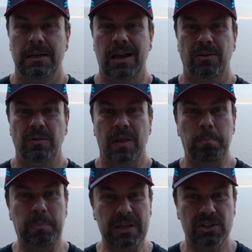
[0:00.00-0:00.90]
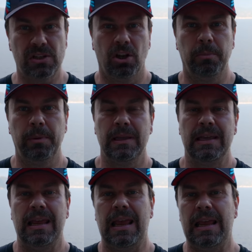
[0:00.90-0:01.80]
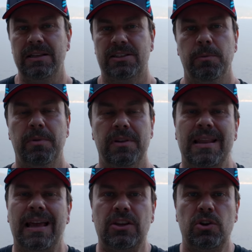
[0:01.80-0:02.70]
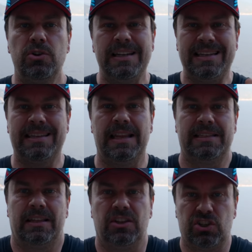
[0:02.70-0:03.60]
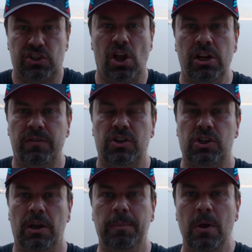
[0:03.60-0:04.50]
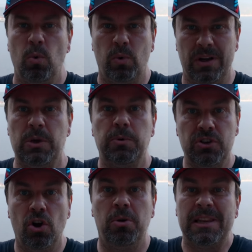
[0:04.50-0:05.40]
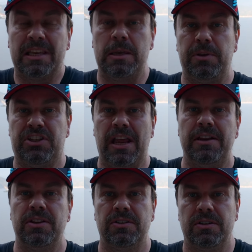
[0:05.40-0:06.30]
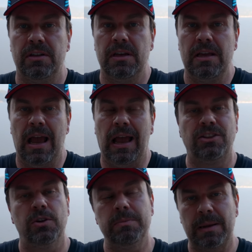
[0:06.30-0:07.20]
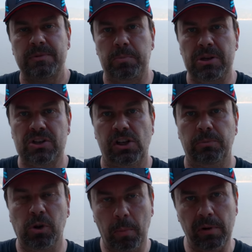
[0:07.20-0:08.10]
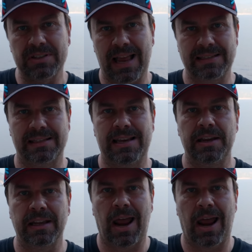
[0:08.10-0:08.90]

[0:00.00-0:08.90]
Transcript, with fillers: Now, a beach club is something that usually sits at the stern of the ship where you would normally keep your tenders. And sometimes the beach club doubles as a tender